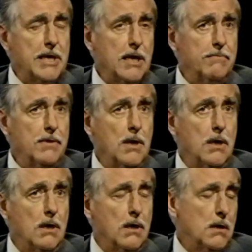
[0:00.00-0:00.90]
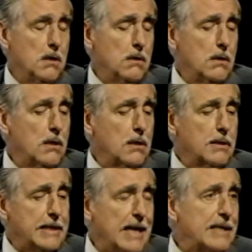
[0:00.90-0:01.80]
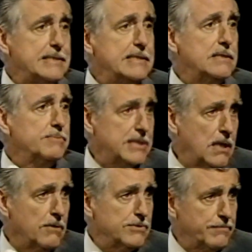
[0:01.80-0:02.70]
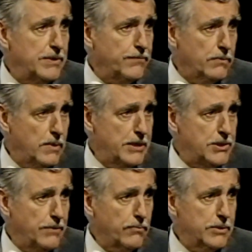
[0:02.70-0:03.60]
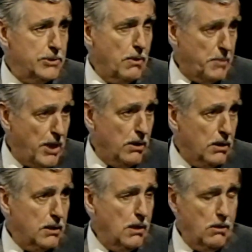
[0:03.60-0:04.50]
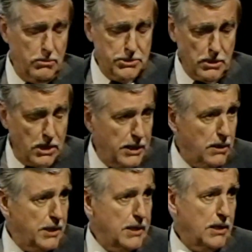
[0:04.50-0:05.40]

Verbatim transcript: have uh, galaxies themselves of different redshift, which are apparently, which are clearly